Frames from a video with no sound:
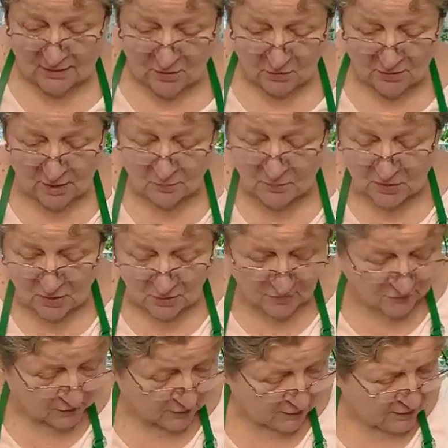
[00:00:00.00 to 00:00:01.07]
It turned out
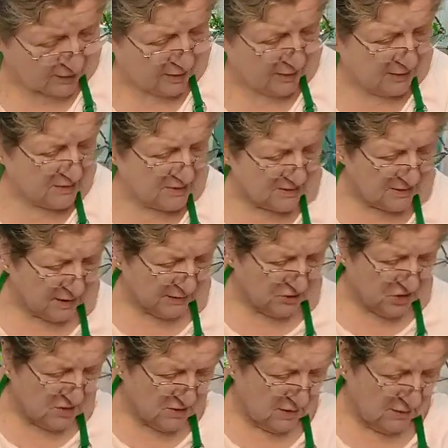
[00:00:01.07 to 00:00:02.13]
beautifully. It
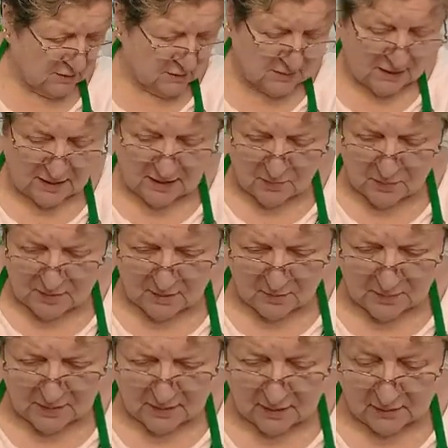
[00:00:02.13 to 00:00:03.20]
stuck just a little teeny
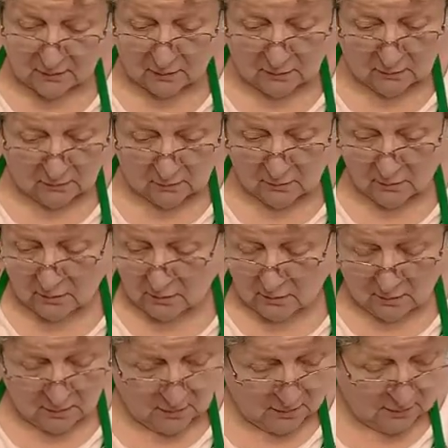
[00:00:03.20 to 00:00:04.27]
bit, but
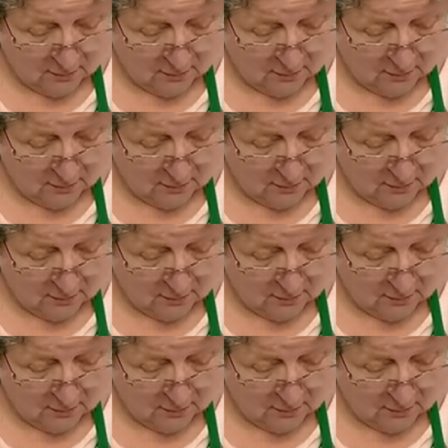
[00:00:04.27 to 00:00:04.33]
I